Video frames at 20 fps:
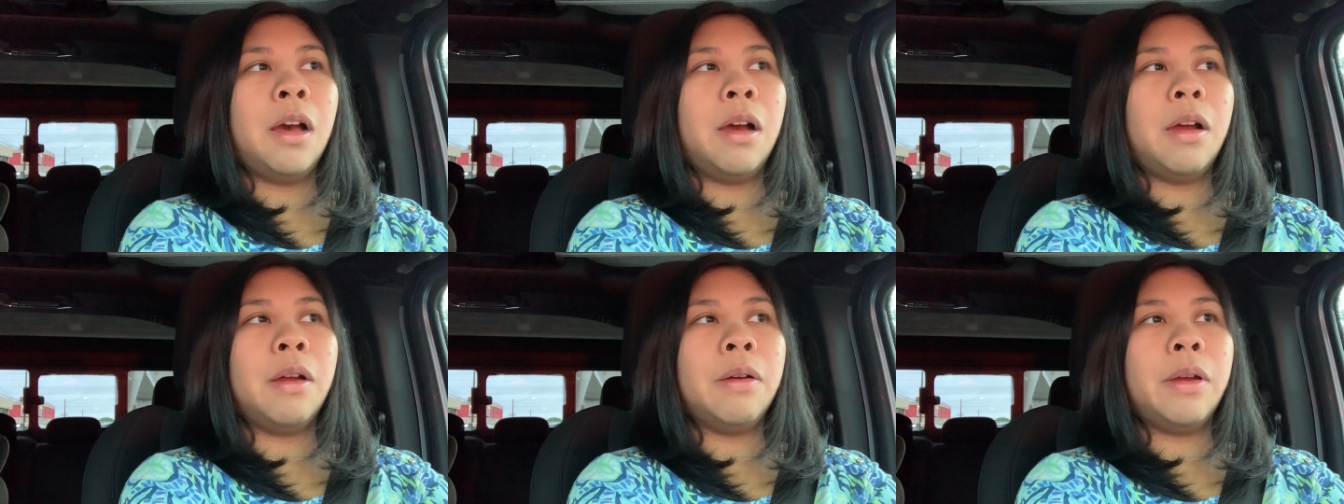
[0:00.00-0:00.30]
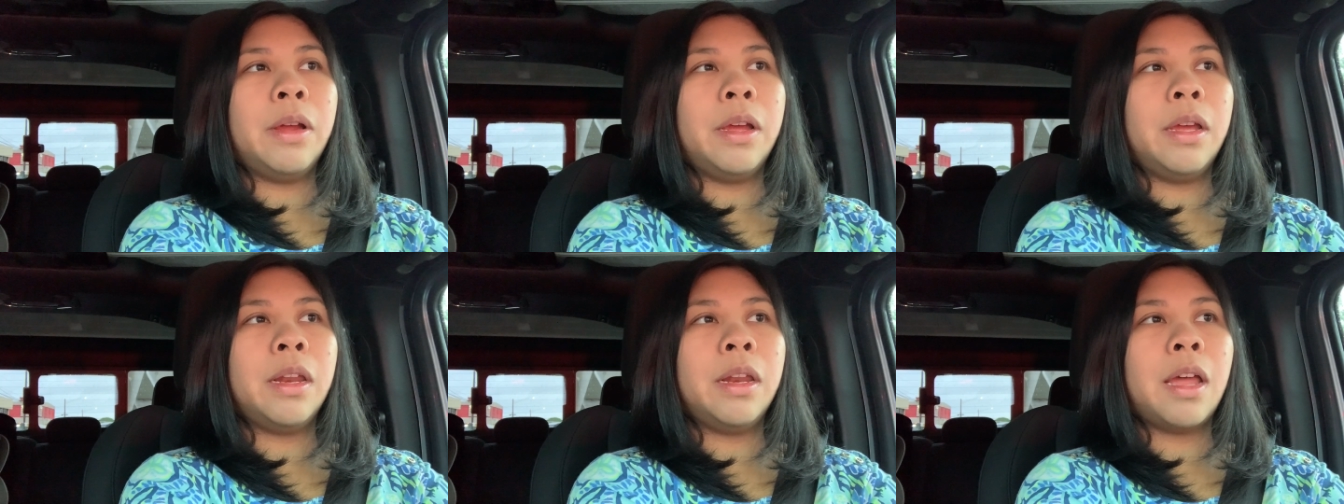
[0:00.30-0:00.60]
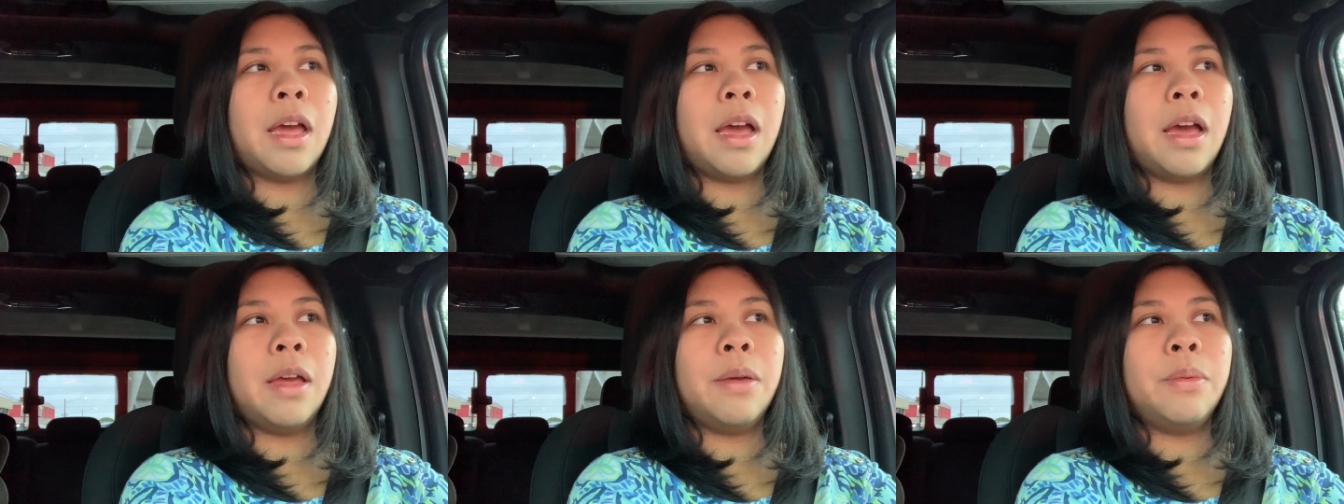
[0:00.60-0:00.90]
All right,
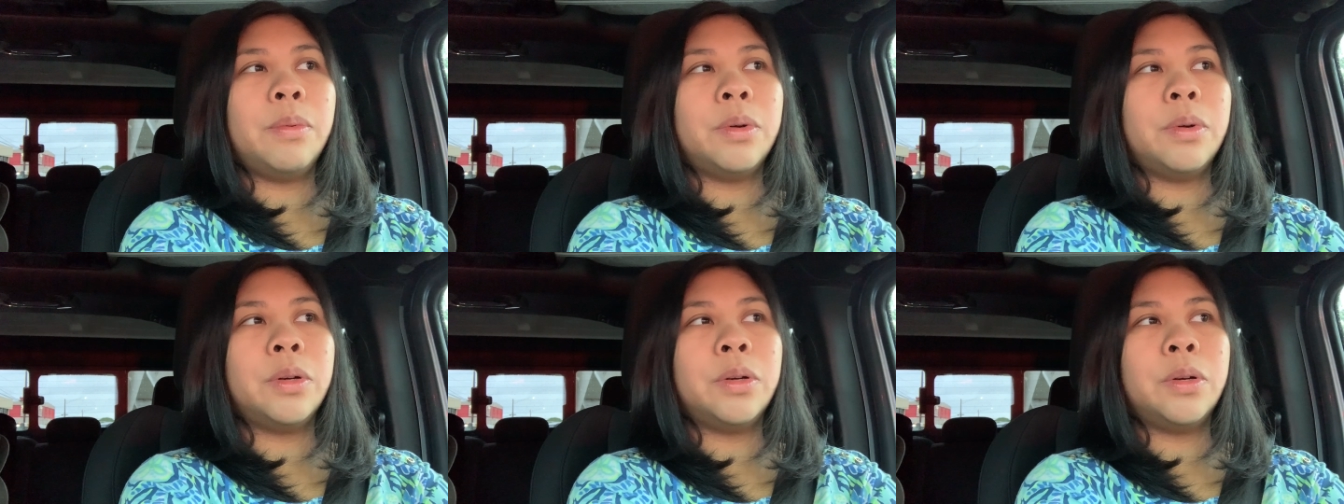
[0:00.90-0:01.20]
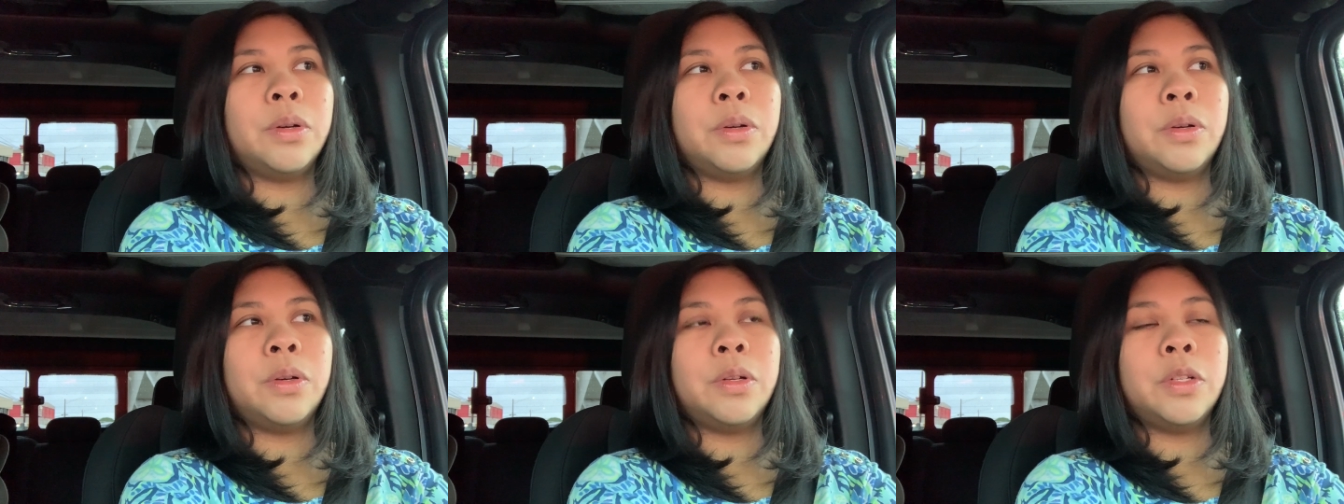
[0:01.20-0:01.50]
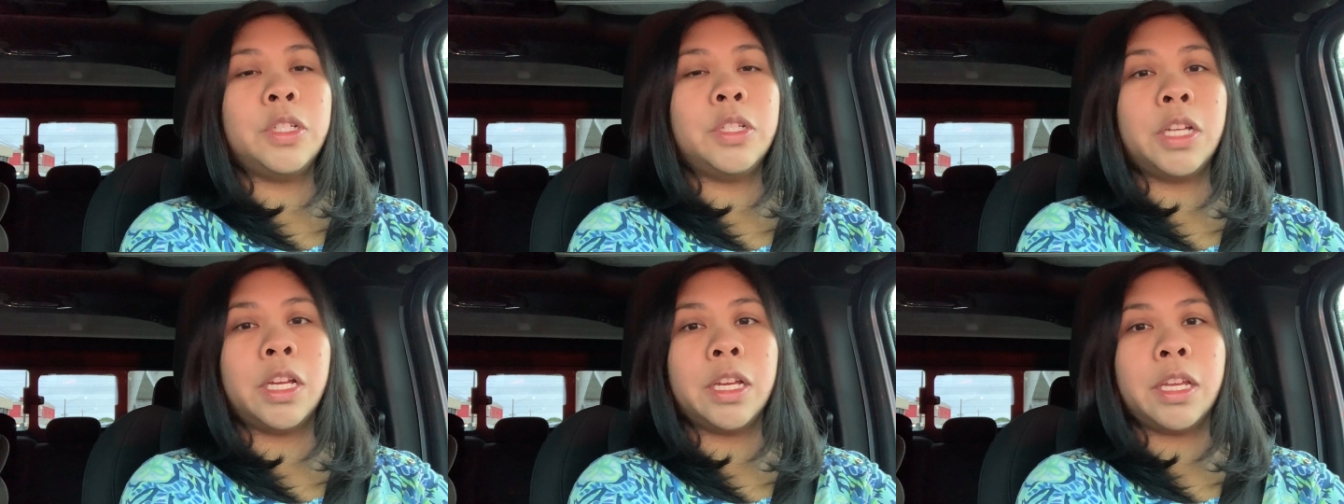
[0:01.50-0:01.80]
I will
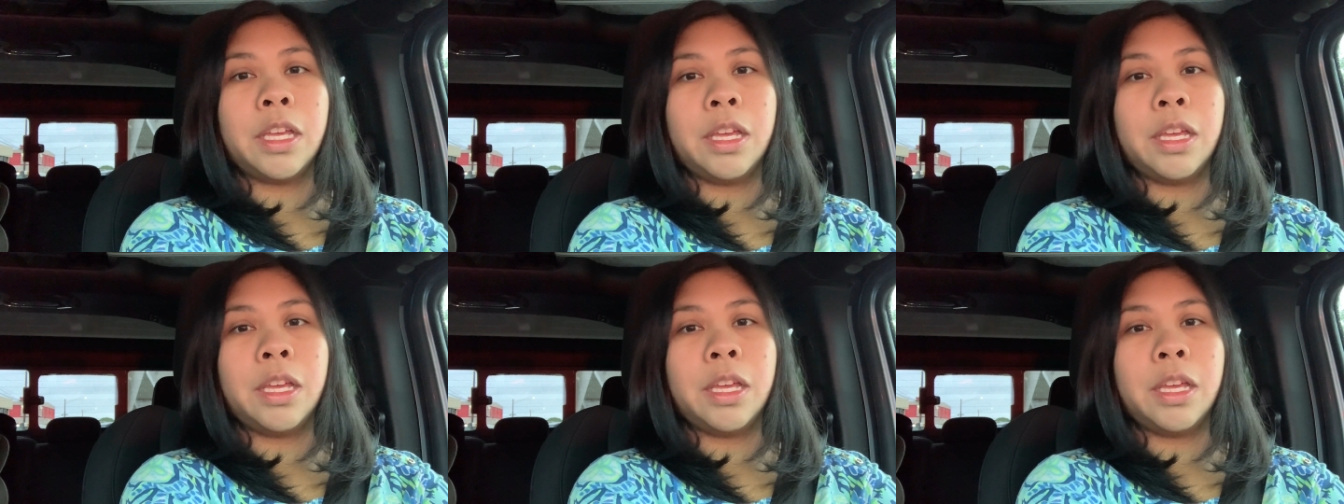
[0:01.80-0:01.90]
check